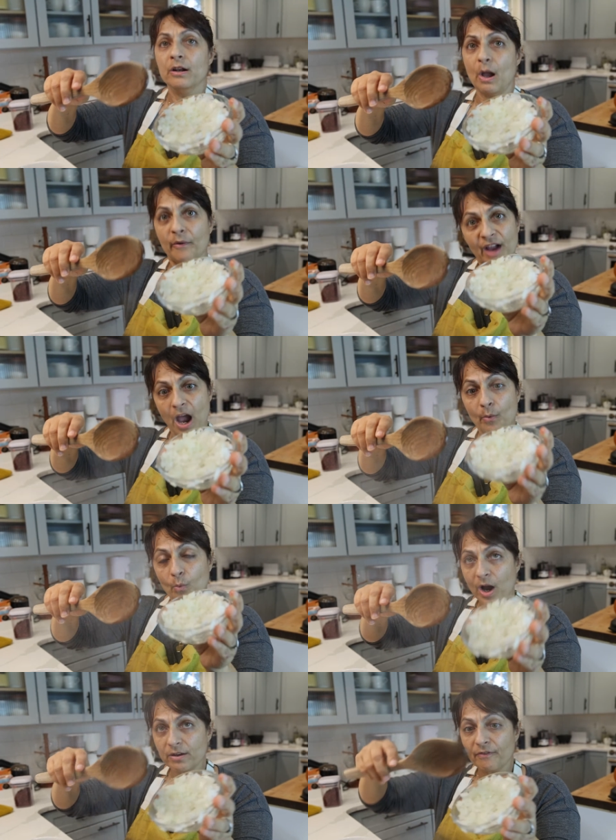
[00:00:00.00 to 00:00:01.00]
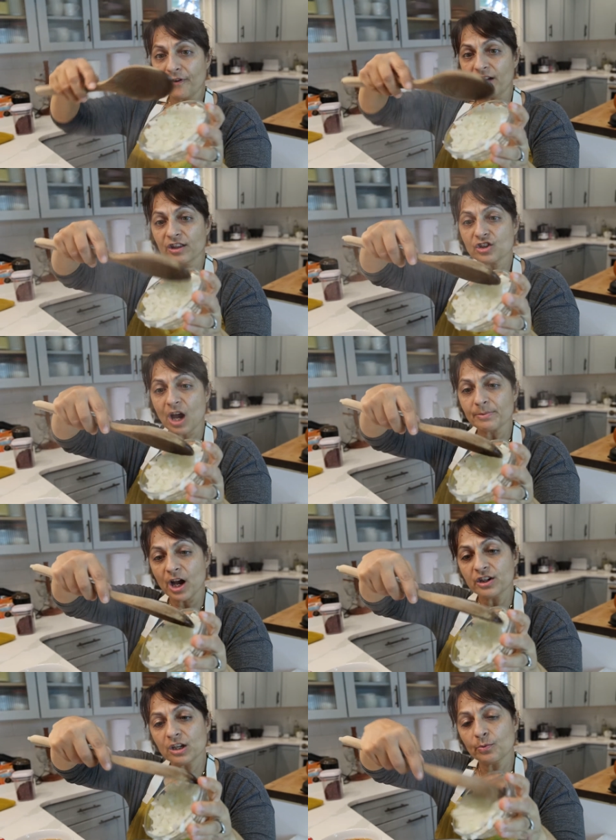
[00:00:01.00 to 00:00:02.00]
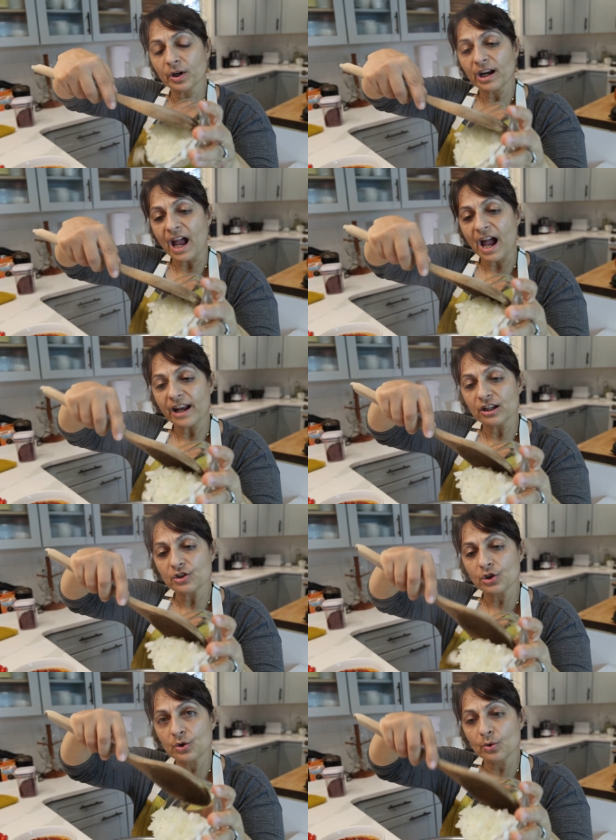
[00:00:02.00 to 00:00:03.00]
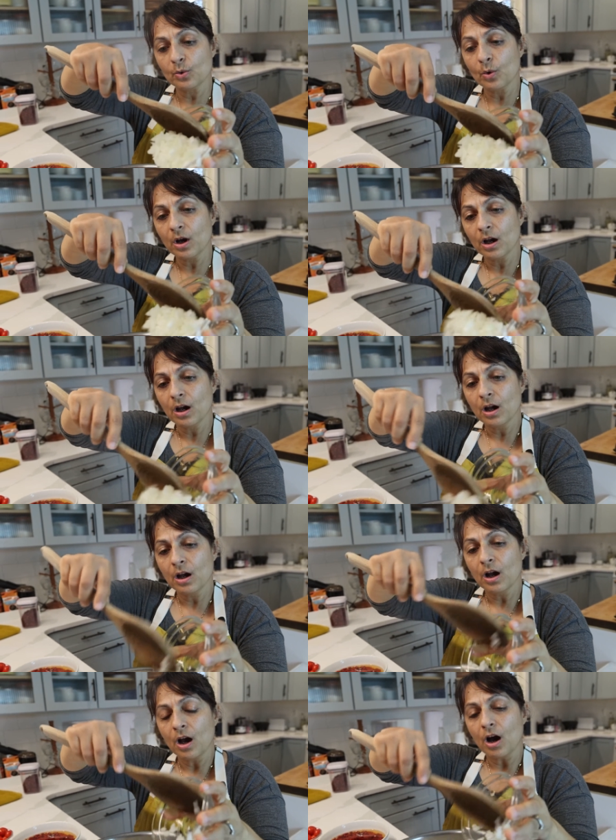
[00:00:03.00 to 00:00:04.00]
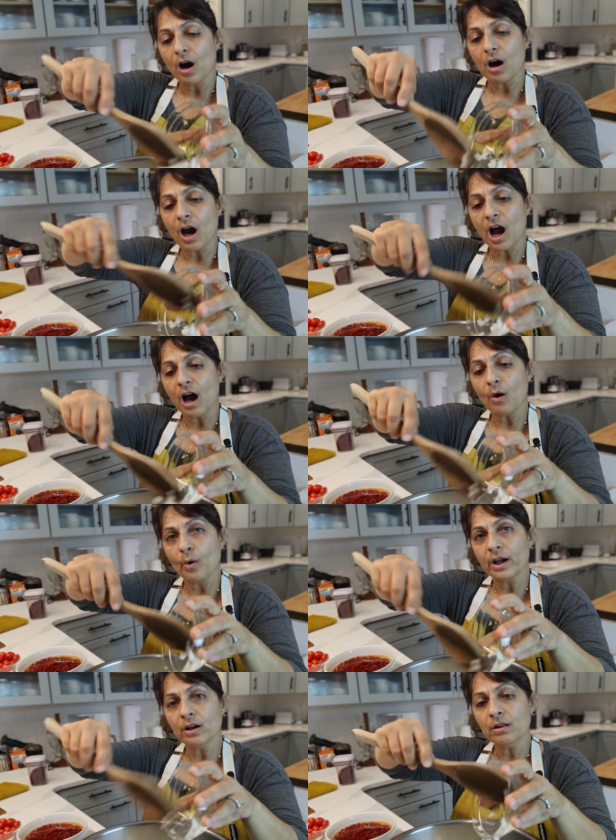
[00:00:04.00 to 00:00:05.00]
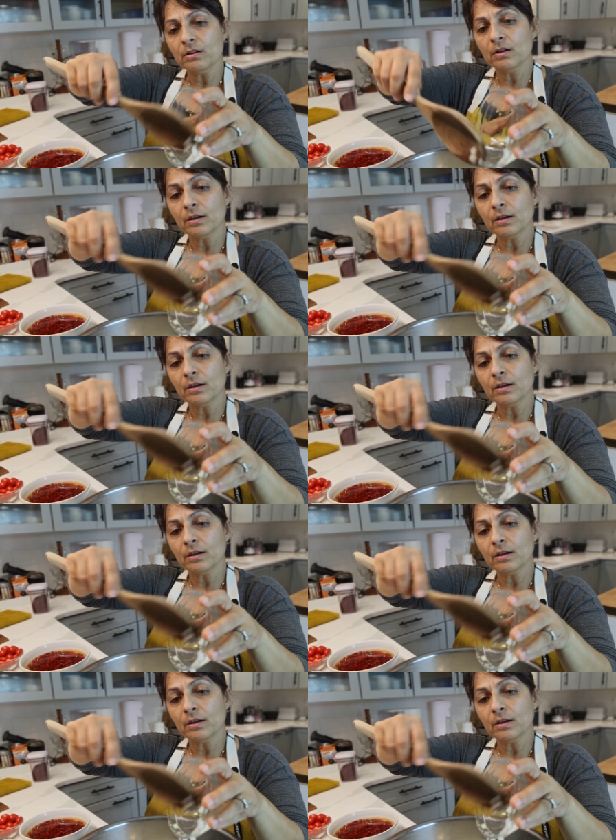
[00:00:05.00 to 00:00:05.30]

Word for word: Now I've got one finely chopped onion. We're gonna add it to our hot oil.